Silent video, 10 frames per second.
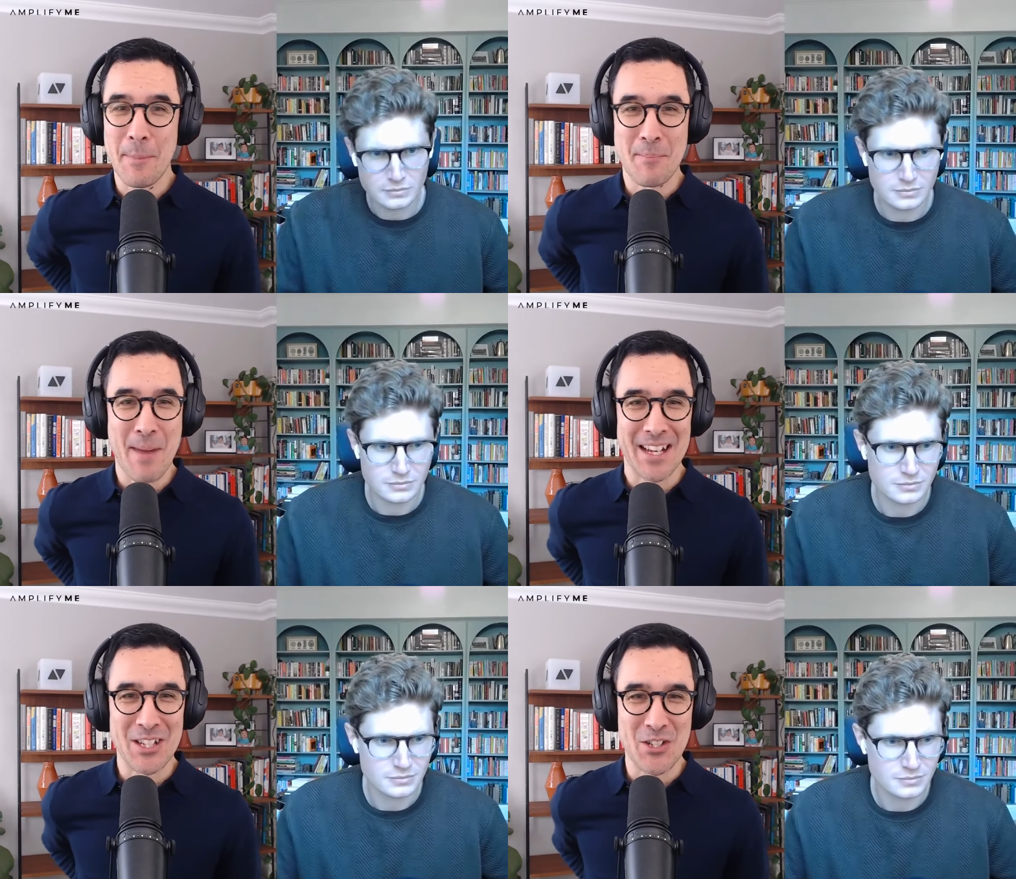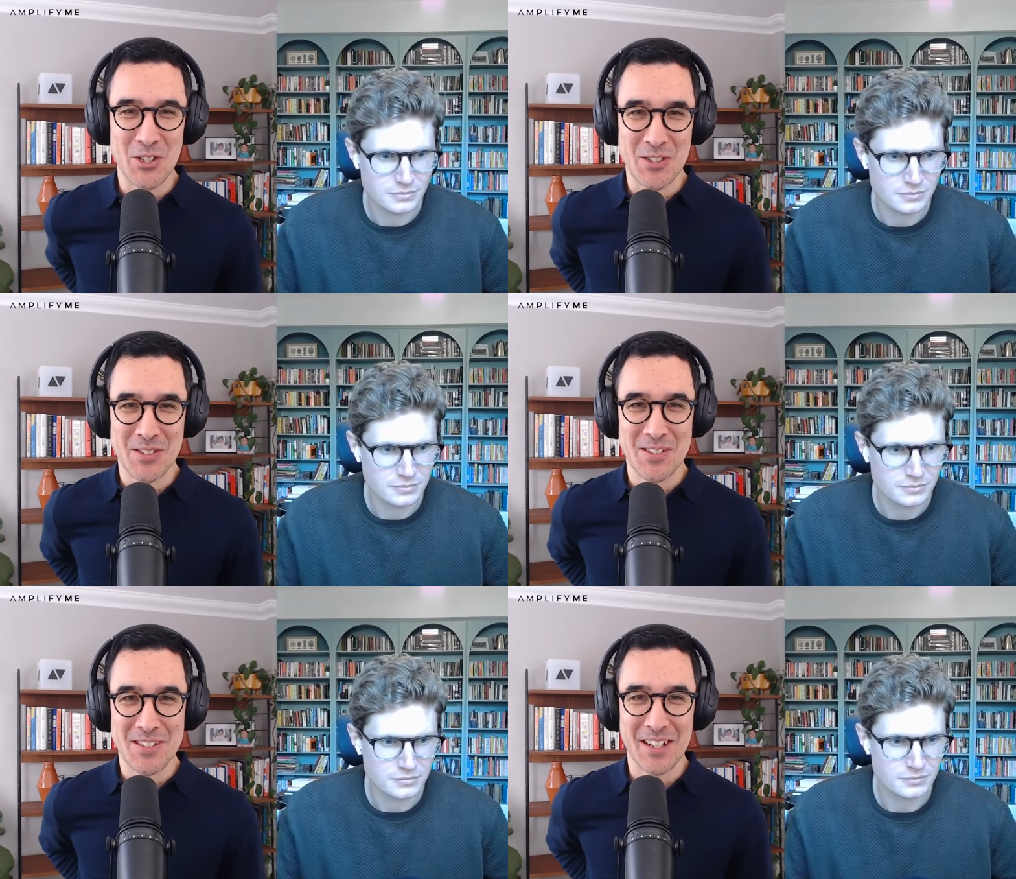
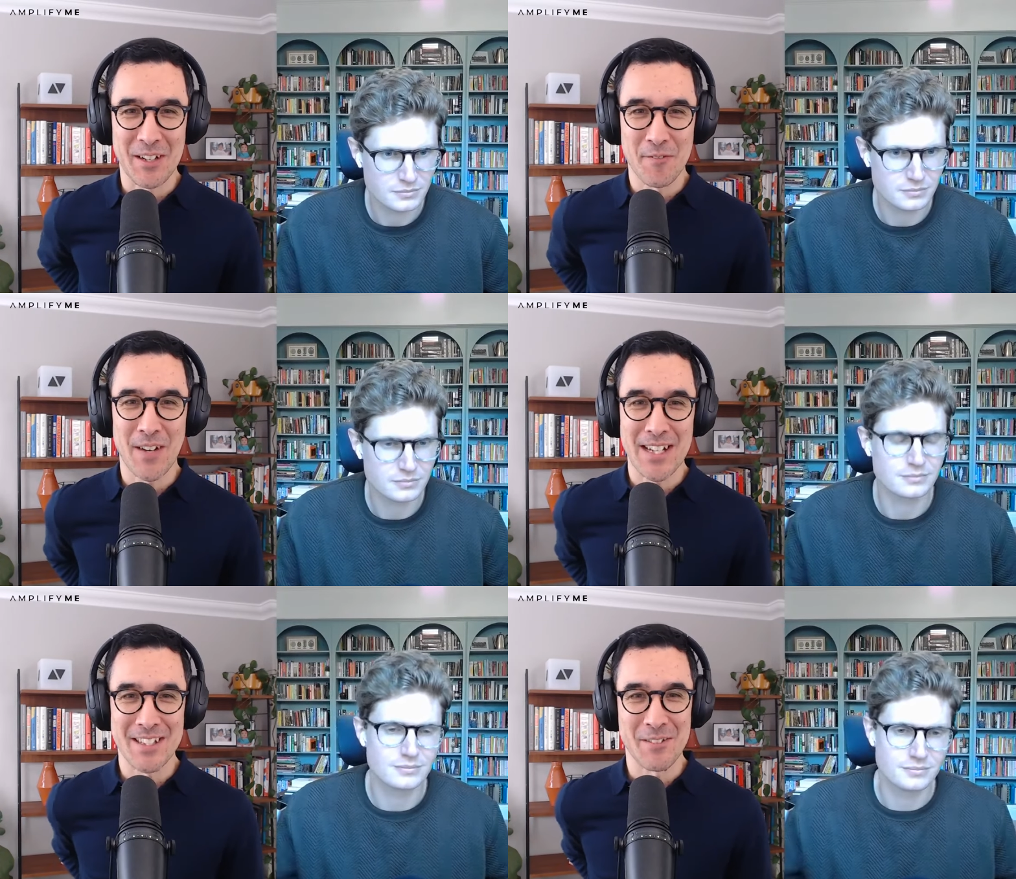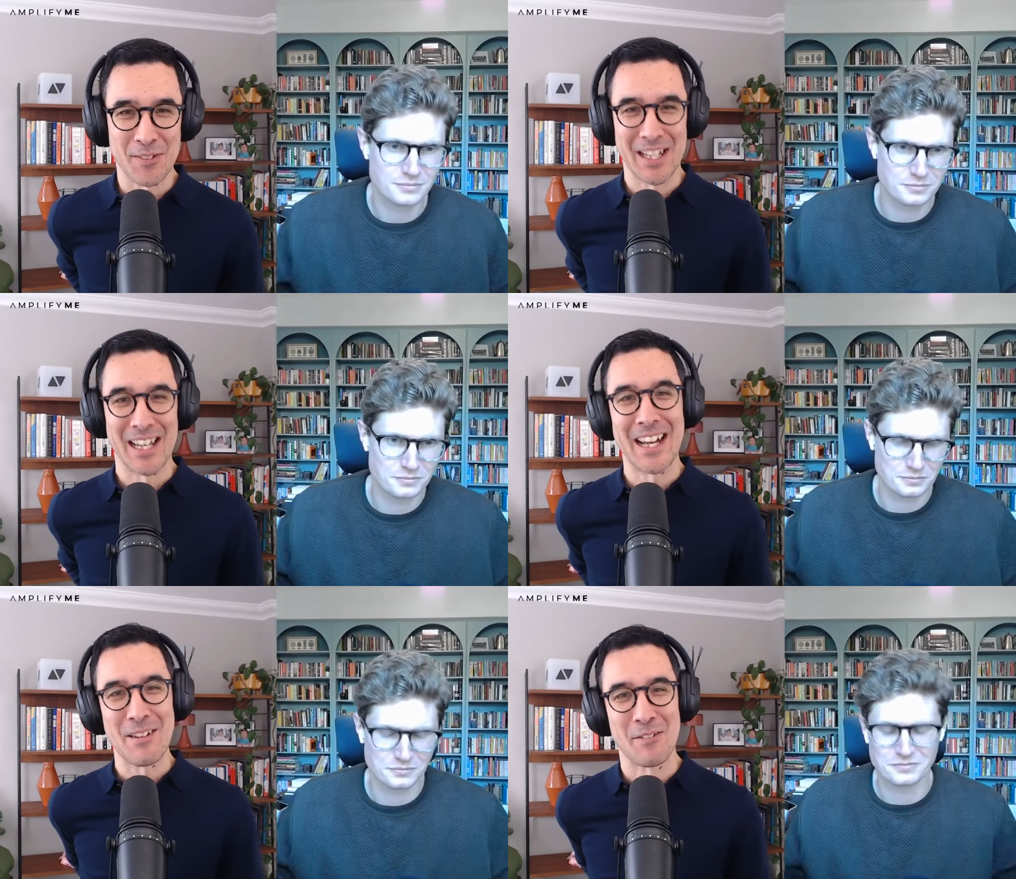Speaker 1: mid-managers kind of fighting for their
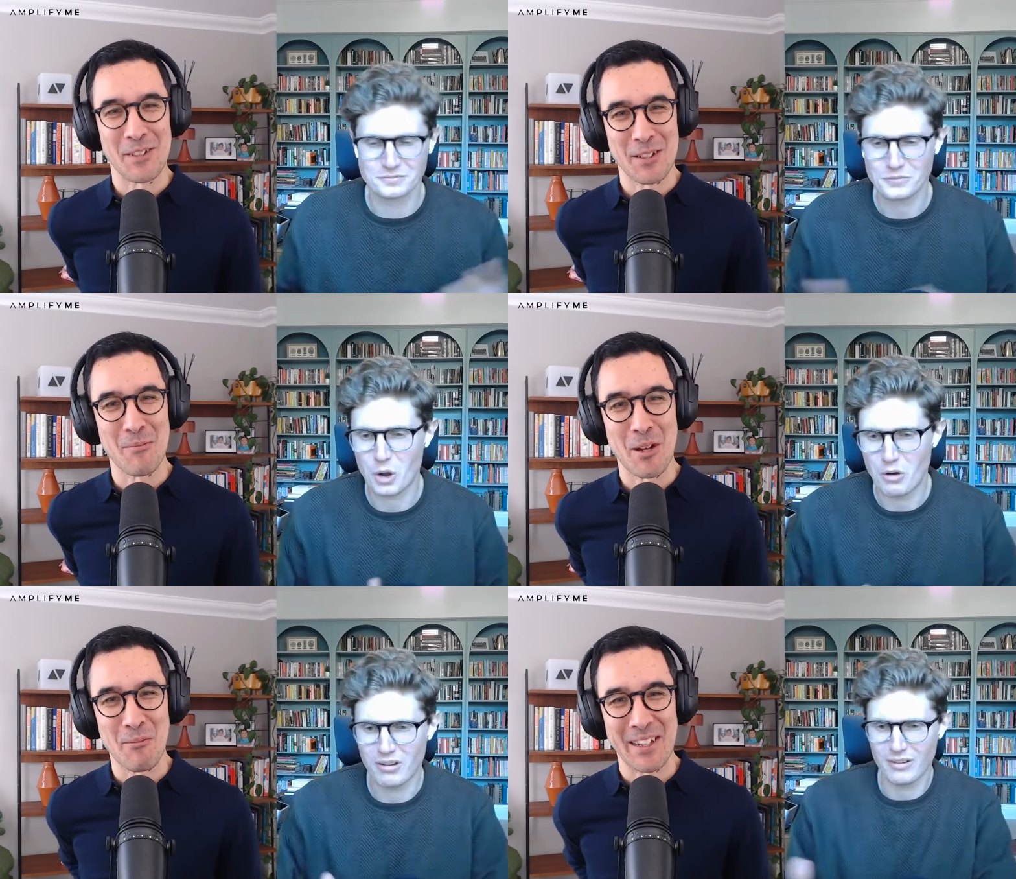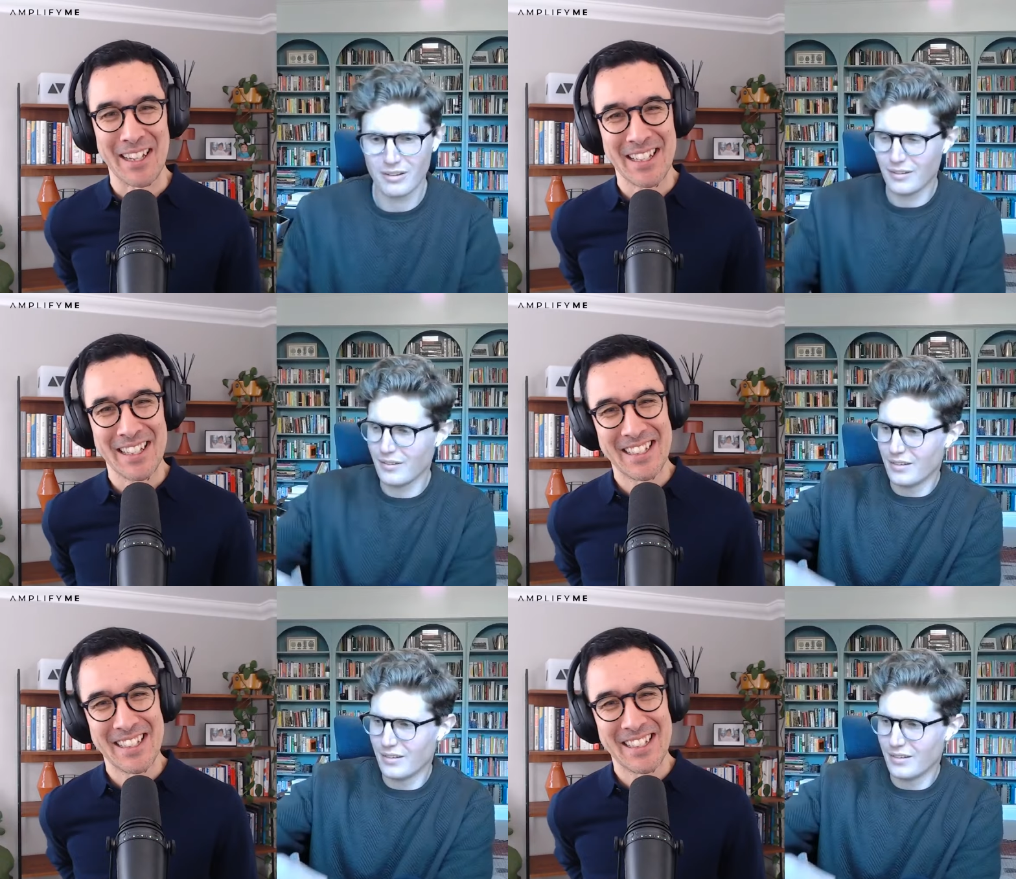life at the moment.